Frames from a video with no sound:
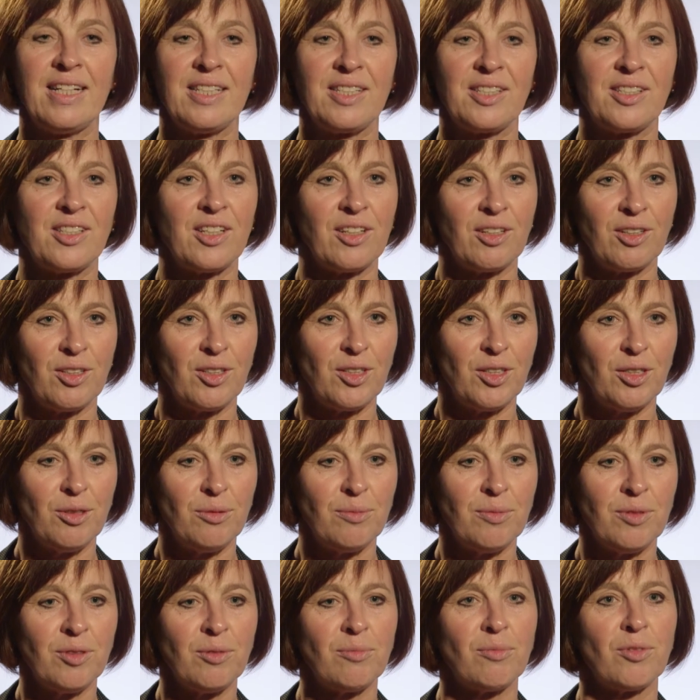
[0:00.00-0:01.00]
It's a
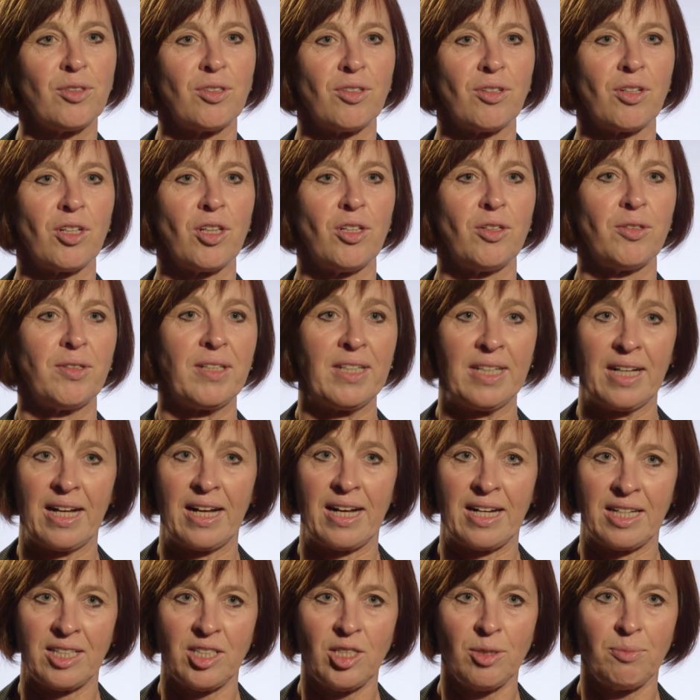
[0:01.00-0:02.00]
human monoclonal
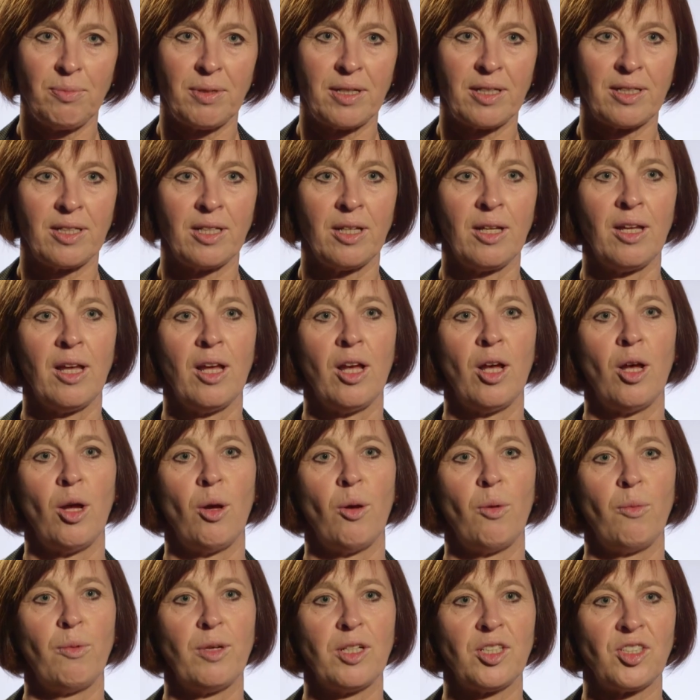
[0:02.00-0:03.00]
antibody
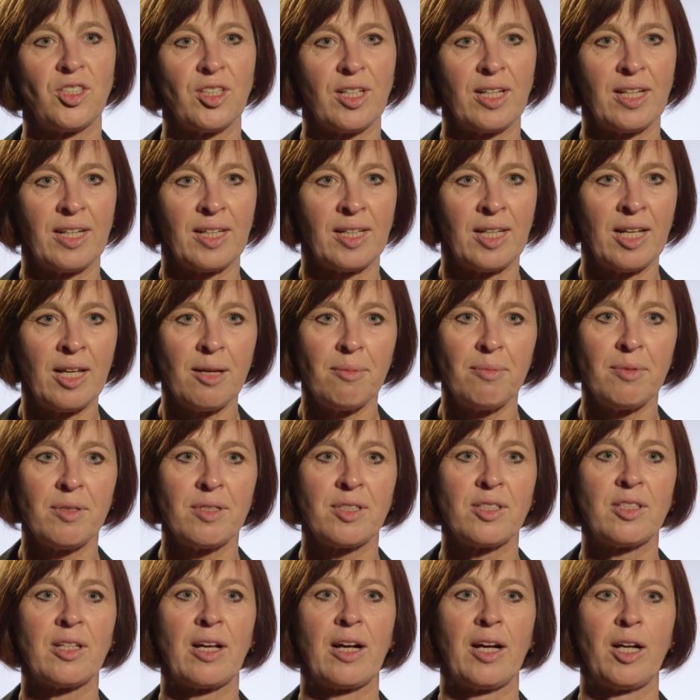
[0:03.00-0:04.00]
which
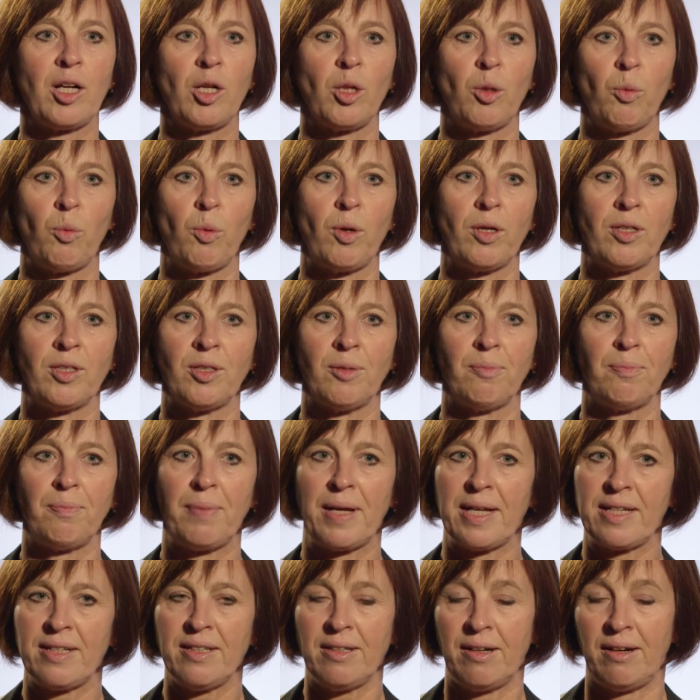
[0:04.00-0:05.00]
inhibits IL-1
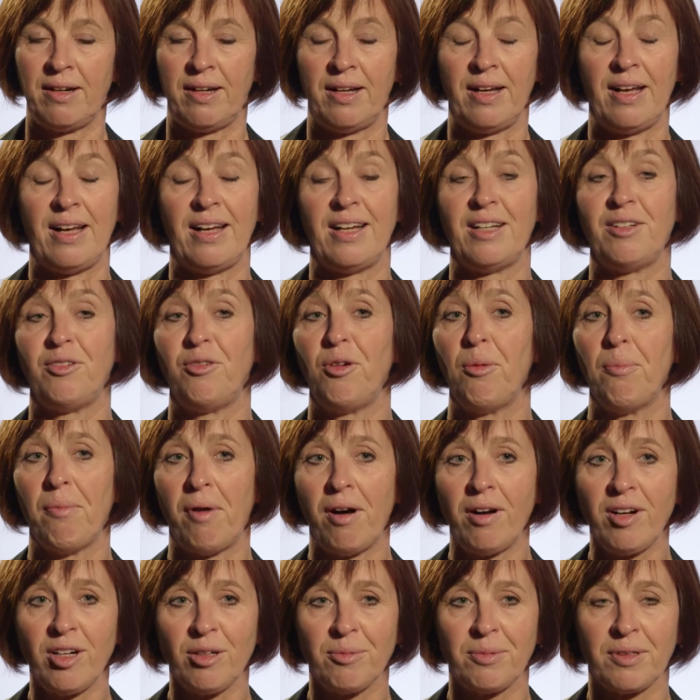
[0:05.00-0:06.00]
beta. And
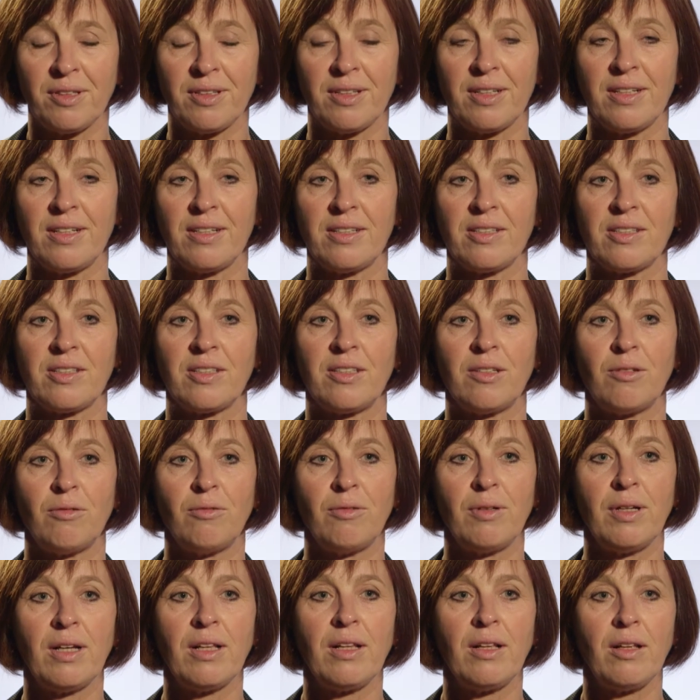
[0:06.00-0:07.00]
remarkable is the
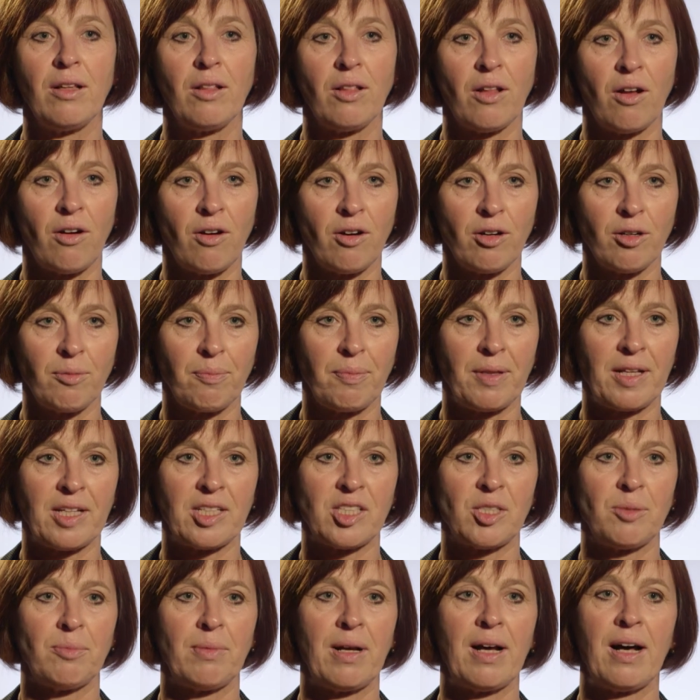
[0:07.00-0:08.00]
really long
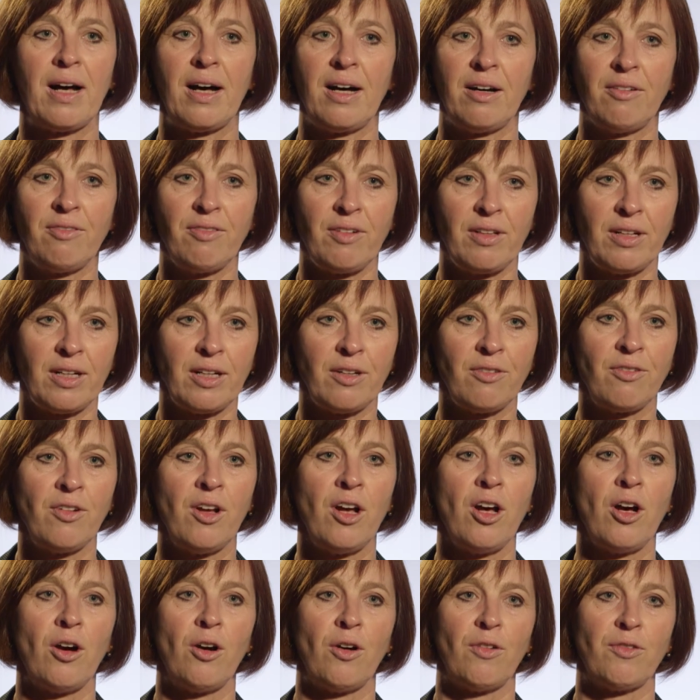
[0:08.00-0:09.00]
plasma half-life
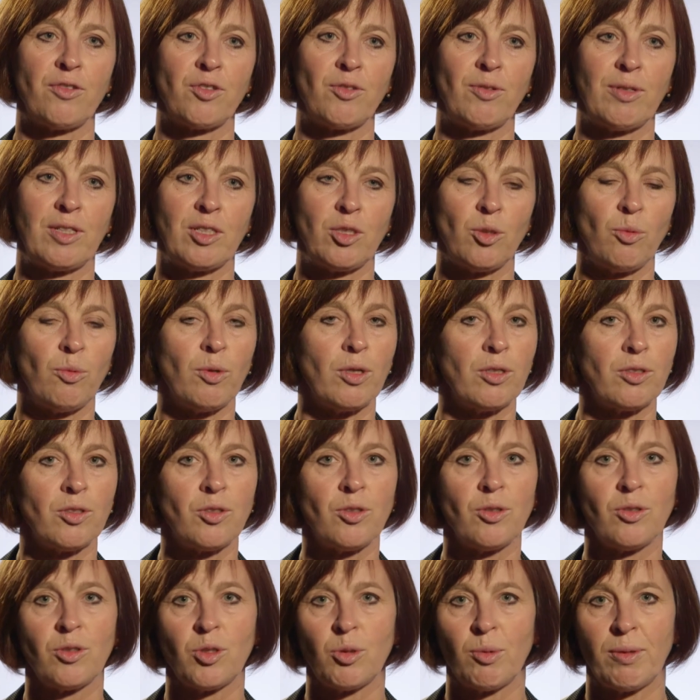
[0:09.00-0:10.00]
of 21
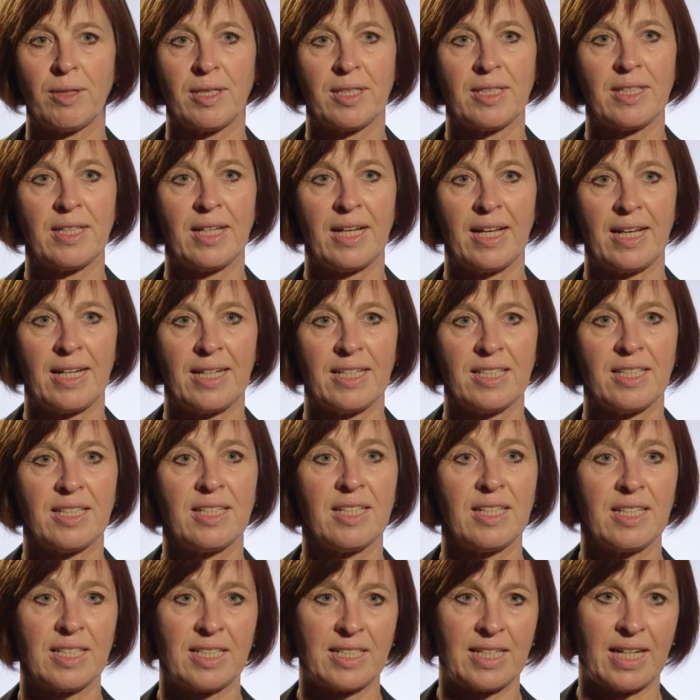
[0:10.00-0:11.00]
to 28
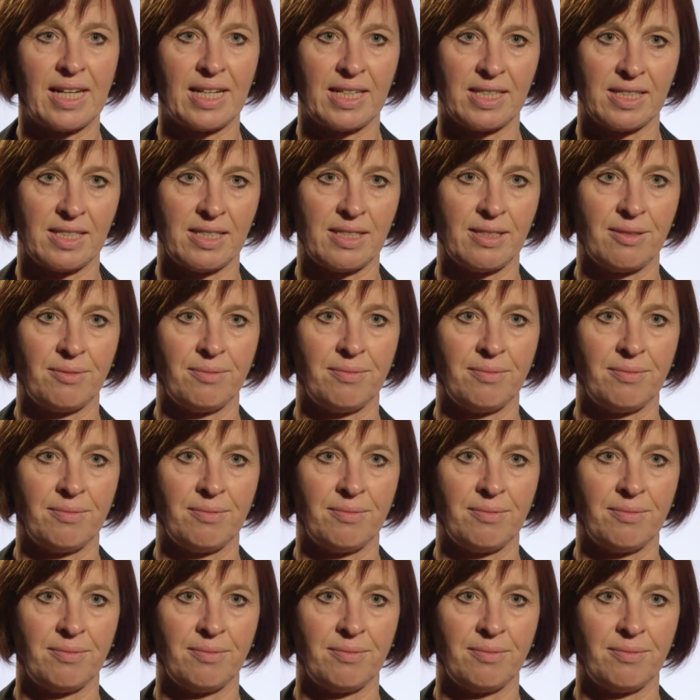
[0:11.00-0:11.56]
days,